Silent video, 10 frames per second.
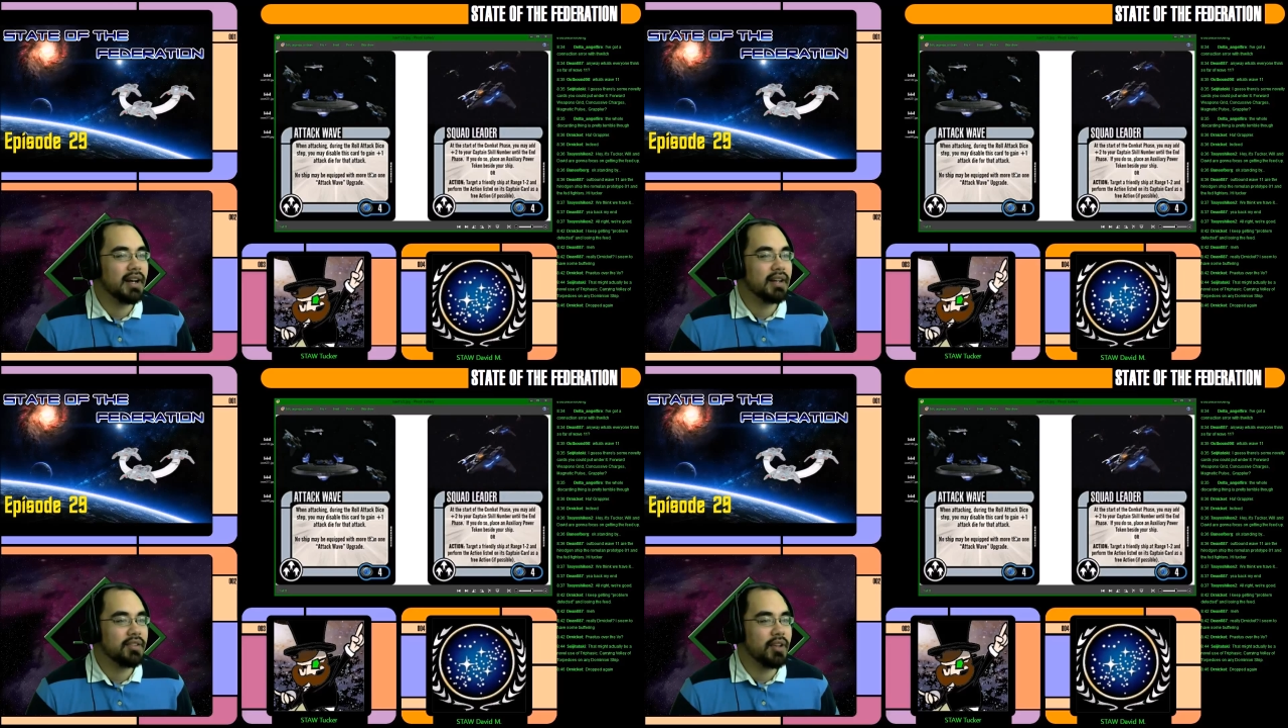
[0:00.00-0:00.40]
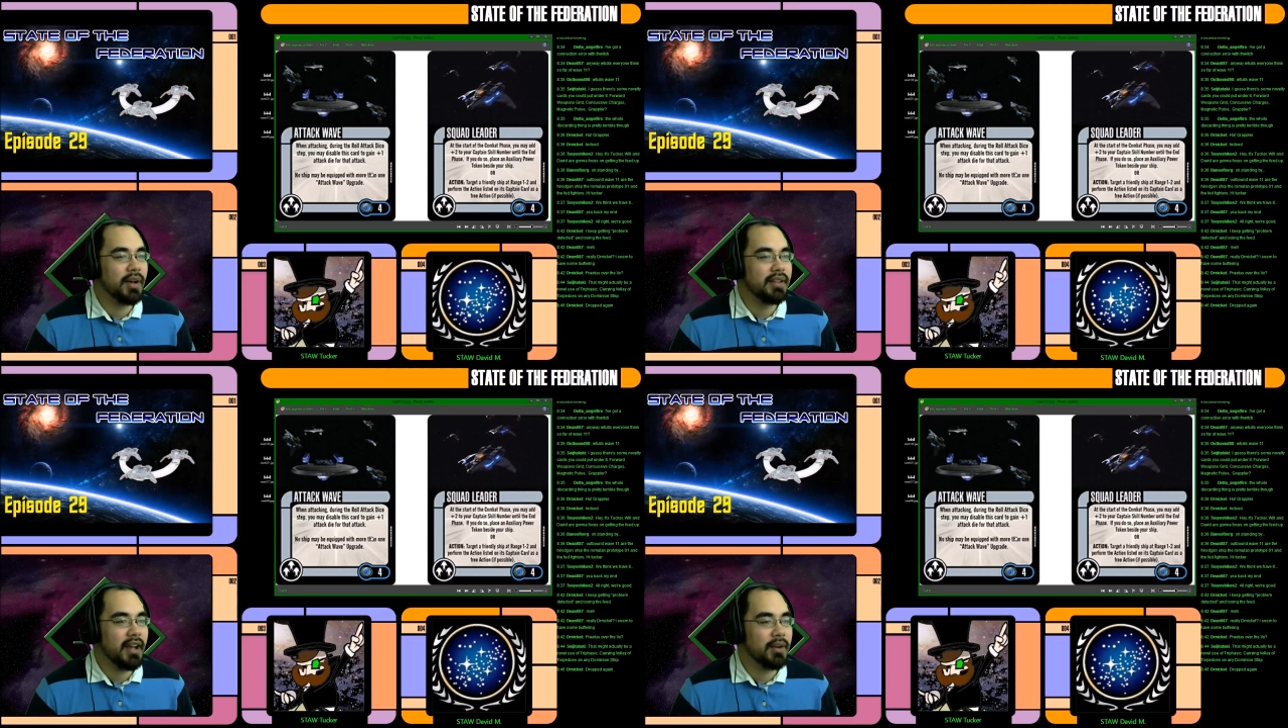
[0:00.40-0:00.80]
So
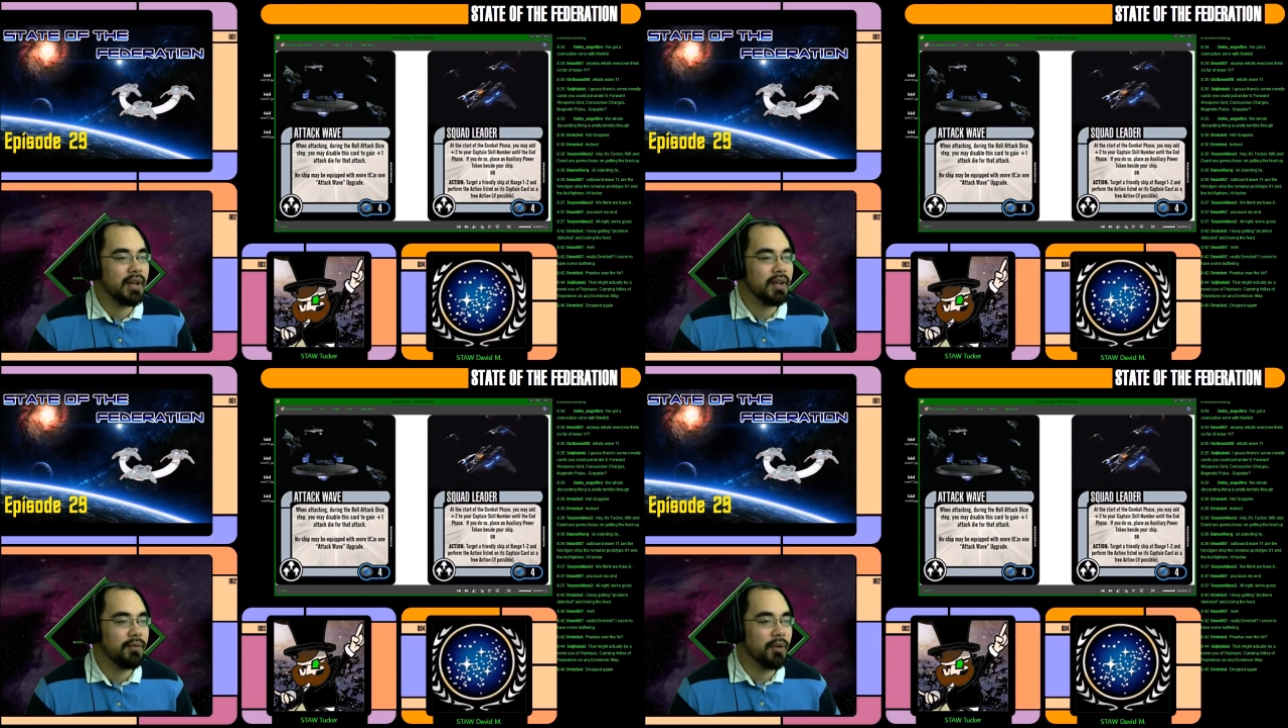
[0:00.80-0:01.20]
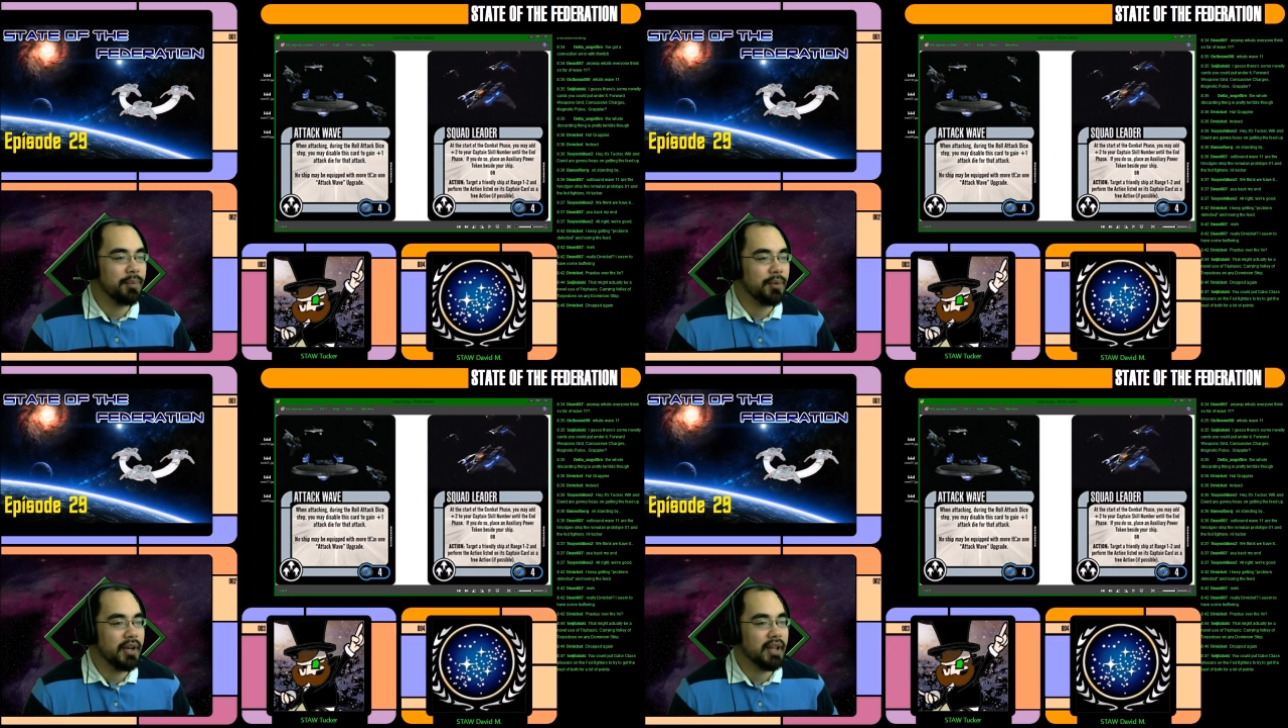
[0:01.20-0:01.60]
Attack Wave, 4
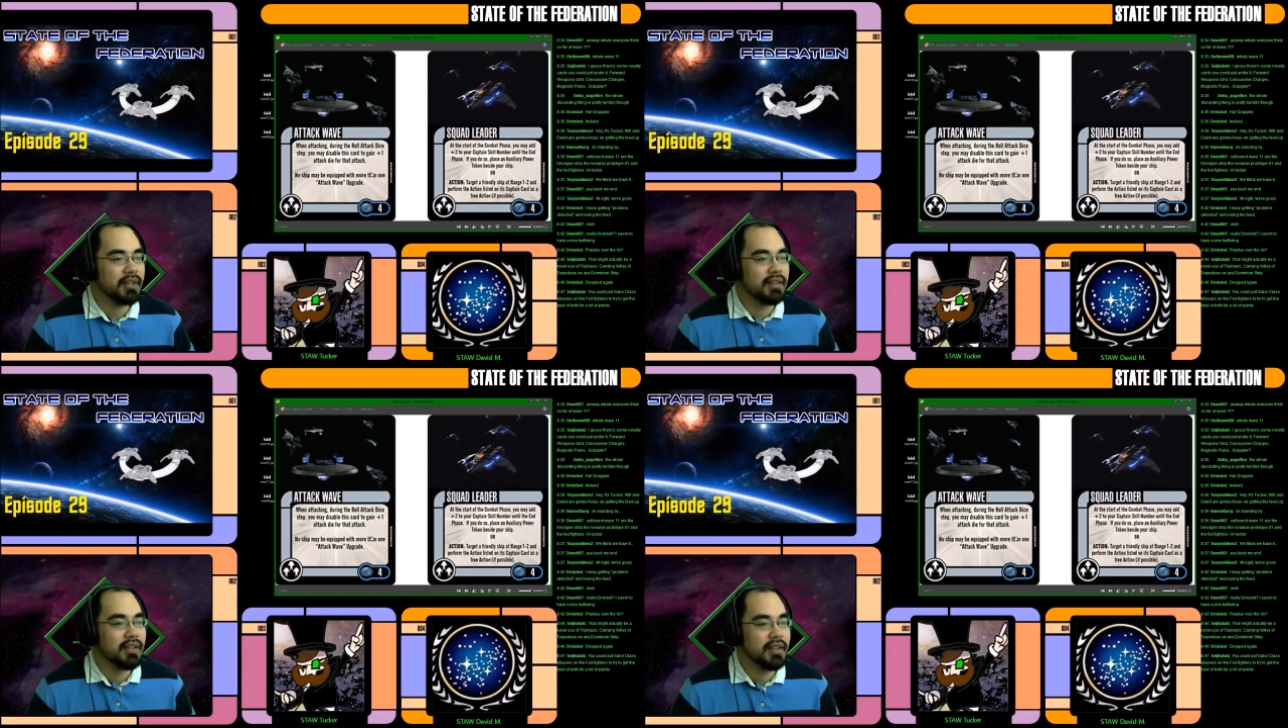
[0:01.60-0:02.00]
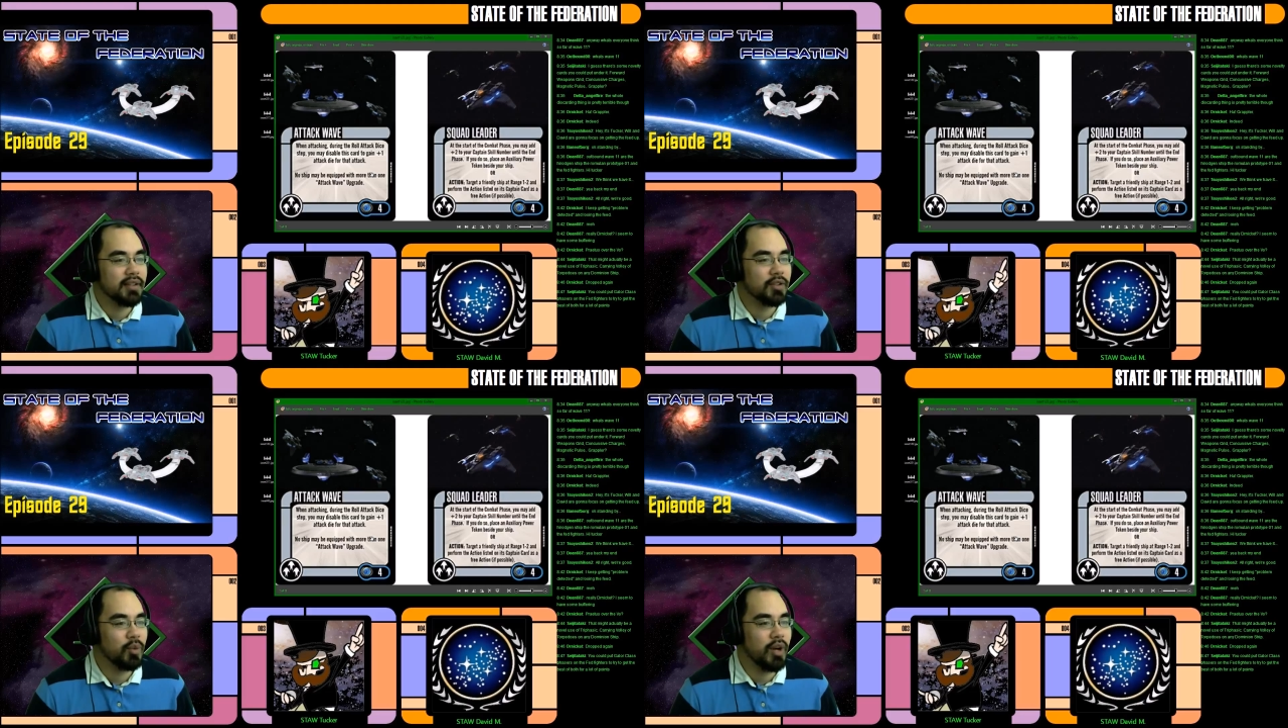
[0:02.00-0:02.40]
point
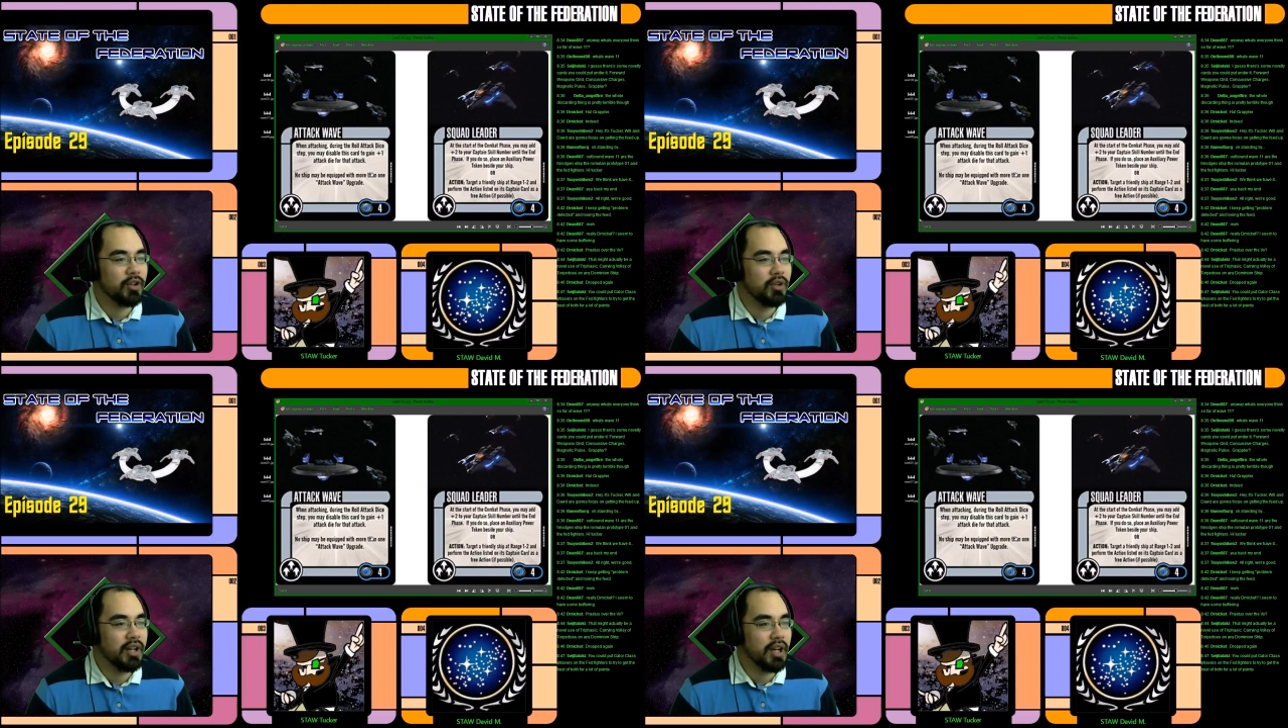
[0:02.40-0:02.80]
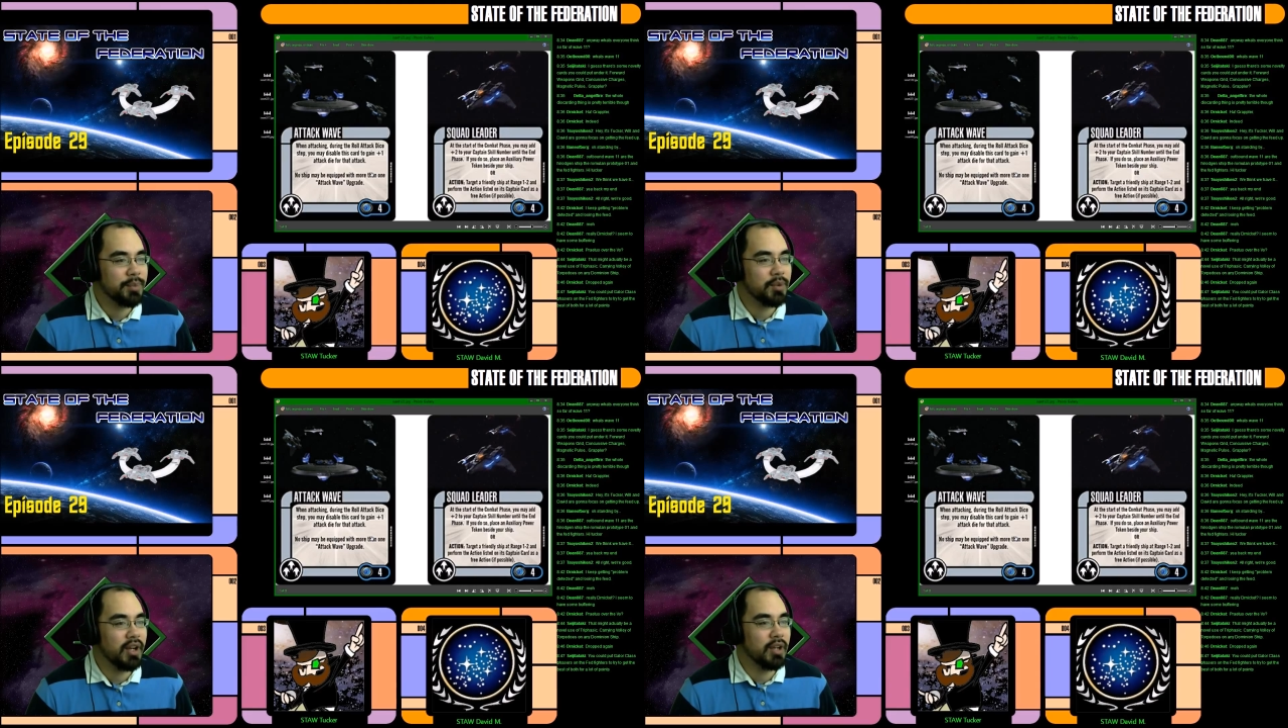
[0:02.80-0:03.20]
Squadron
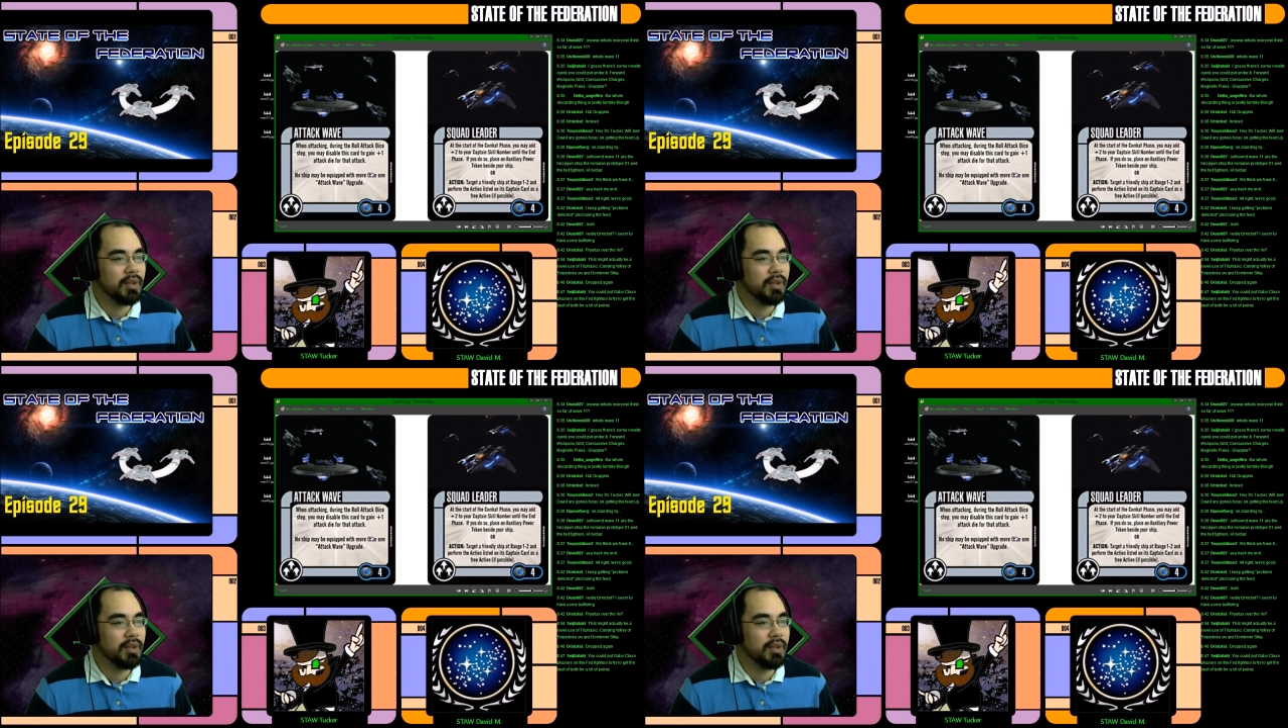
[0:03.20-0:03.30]
upgrade.